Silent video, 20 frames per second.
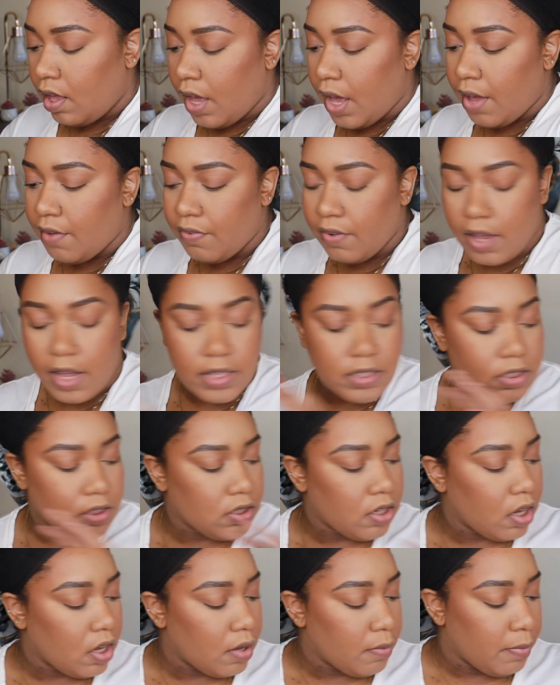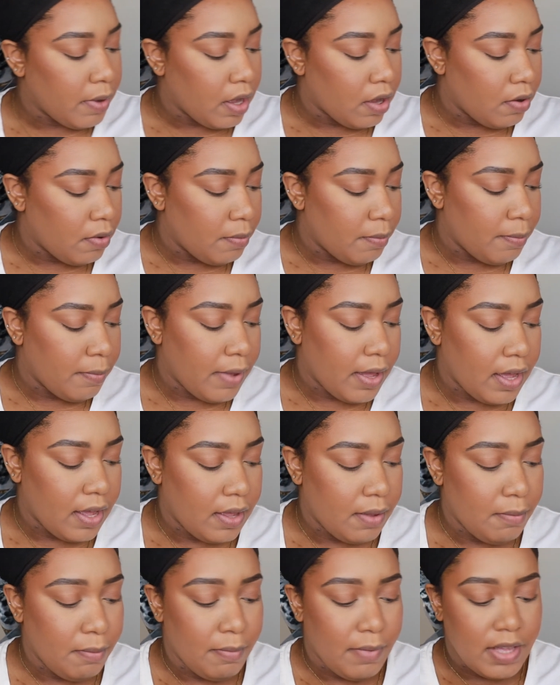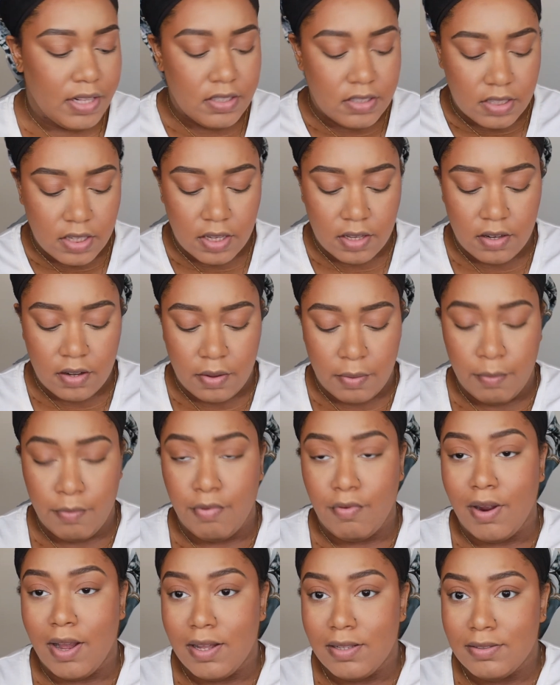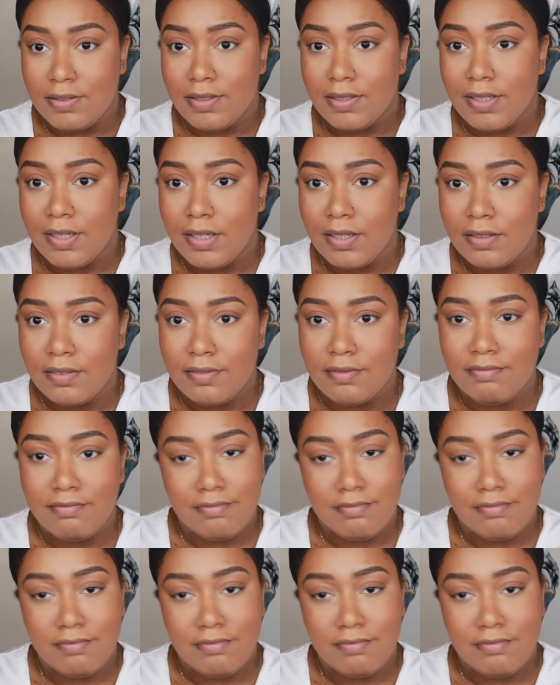I forgot to talk about my Mented bronzer.